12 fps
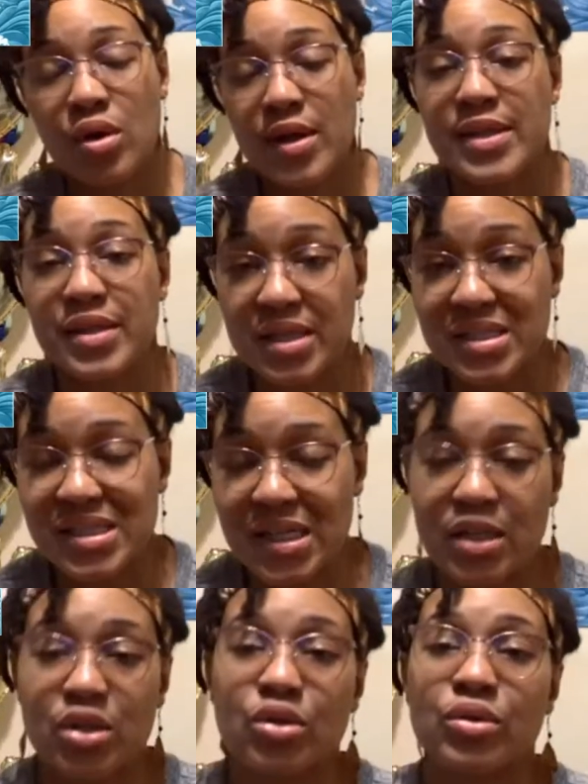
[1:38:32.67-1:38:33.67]
in the
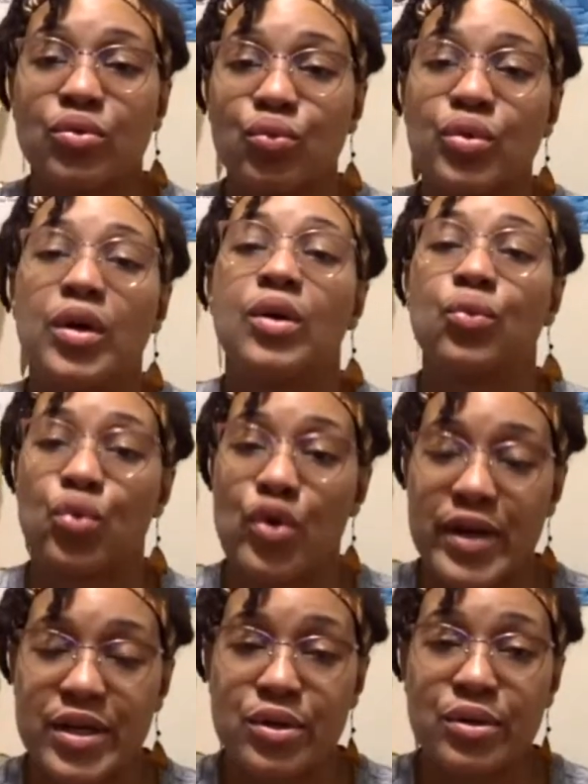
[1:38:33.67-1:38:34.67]
casino on
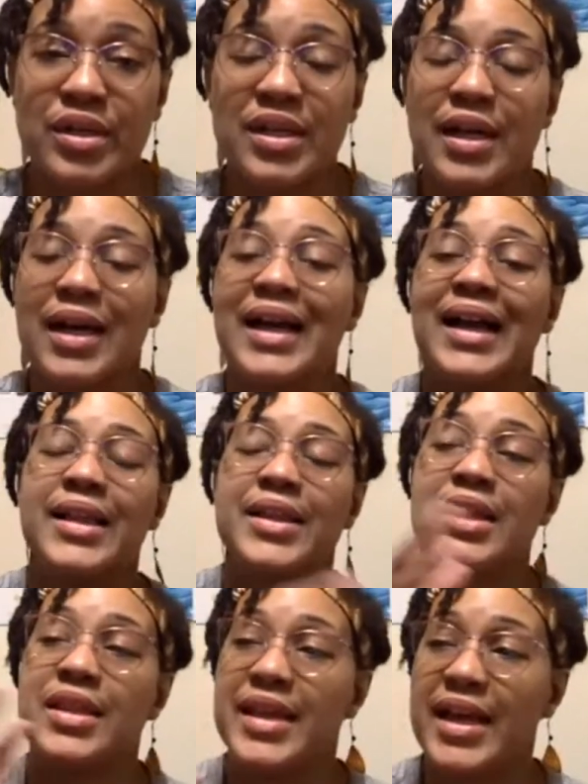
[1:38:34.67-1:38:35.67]
Royal, and
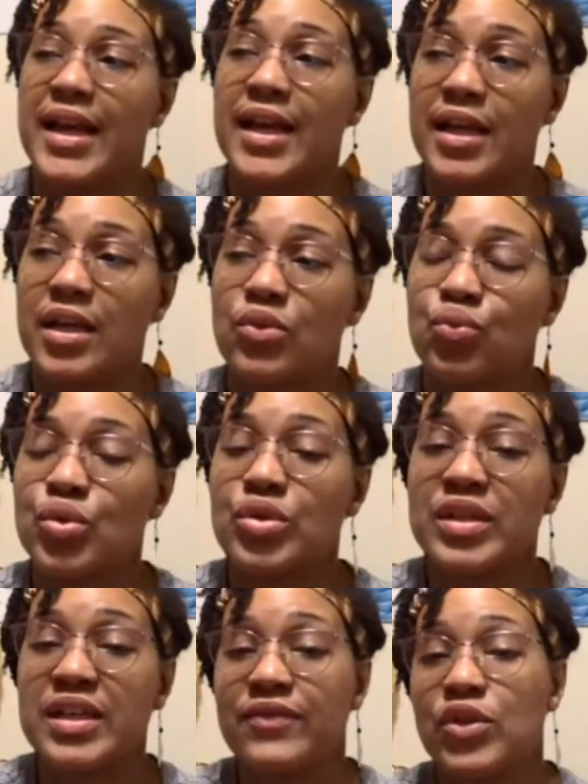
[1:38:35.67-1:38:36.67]
then they
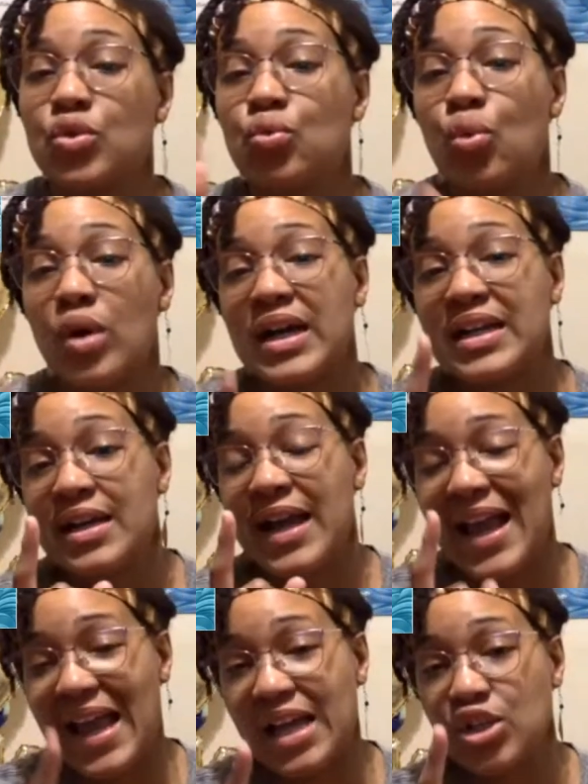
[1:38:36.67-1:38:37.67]
will give you one
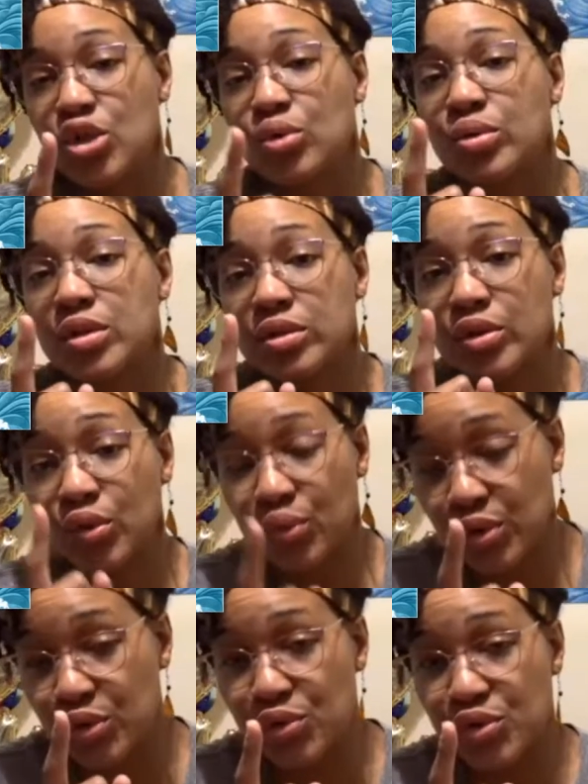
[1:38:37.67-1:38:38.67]
annual
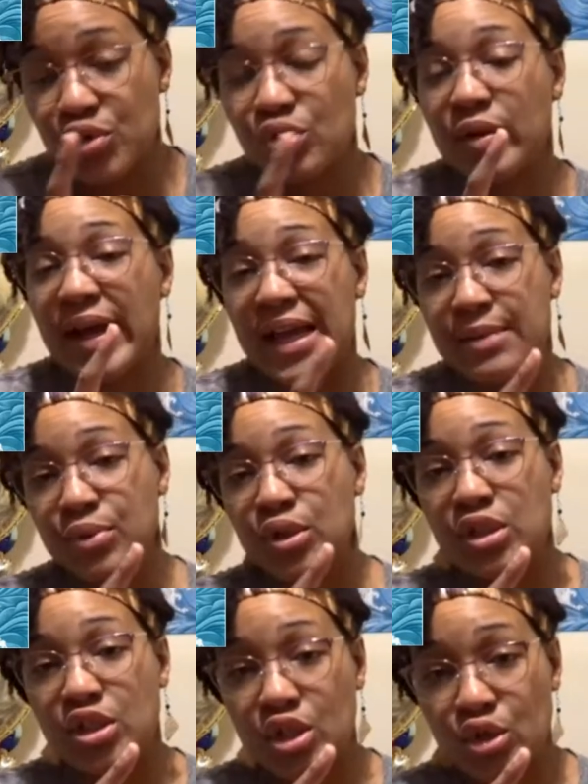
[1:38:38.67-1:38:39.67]
cruise you're able
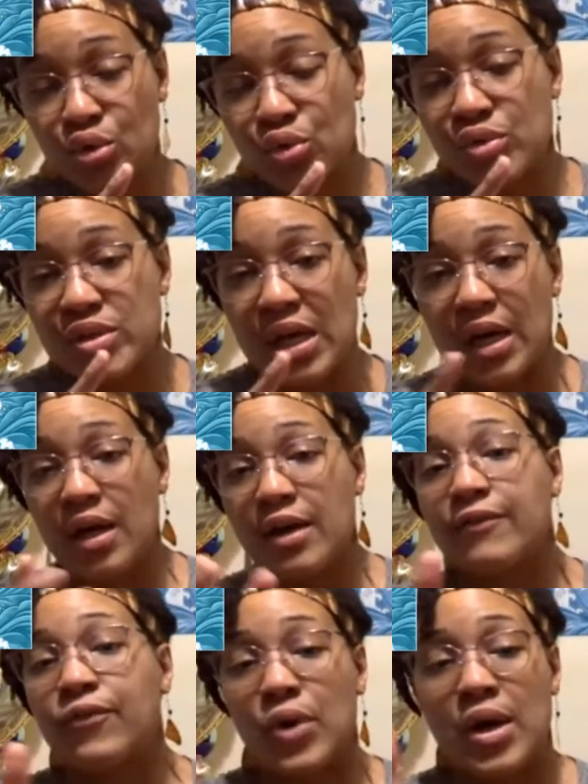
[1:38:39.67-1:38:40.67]
to use
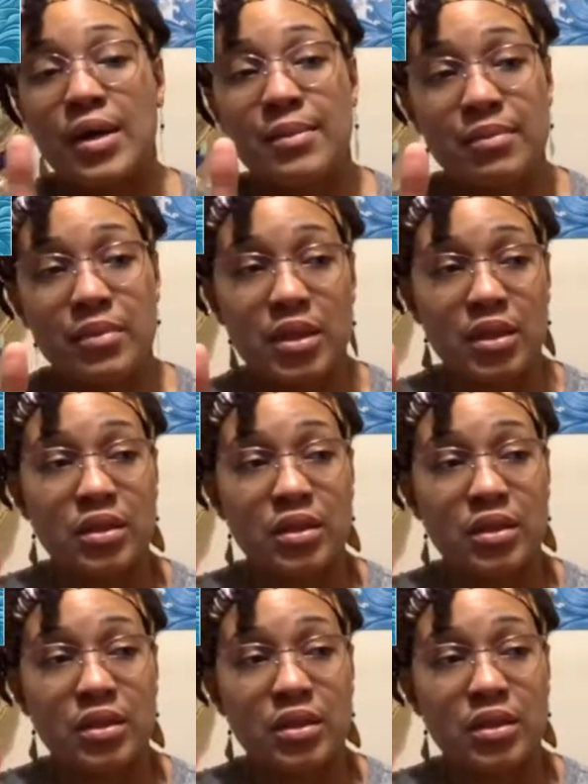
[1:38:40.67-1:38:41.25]
from